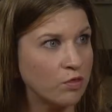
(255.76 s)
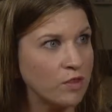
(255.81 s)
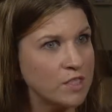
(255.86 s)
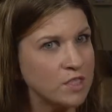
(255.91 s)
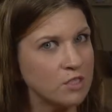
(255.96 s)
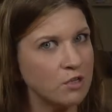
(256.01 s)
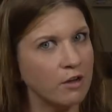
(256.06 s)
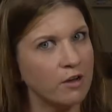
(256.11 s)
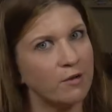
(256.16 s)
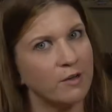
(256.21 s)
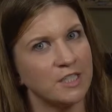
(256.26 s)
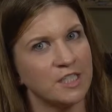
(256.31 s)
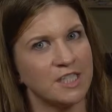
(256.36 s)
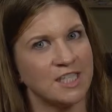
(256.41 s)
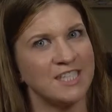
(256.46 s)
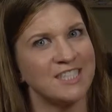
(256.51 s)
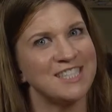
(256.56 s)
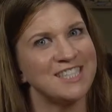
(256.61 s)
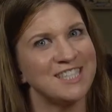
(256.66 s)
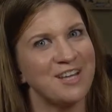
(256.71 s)
That's a great
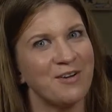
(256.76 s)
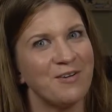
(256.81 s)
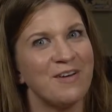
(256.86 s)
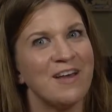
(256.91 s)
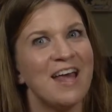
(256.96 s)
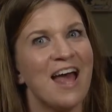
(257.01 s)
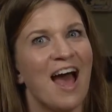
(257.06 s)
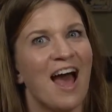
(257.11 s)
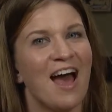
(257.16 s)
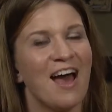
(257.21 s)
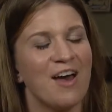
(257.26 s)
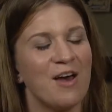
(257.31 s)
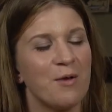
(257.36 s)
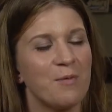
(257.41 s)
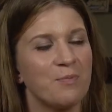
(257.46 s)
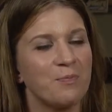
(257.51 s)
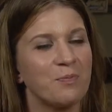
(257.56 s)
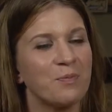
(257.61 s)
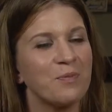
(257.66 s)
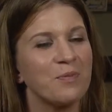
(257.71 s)
question. So
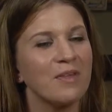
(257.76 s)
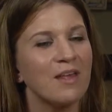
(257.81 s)
um,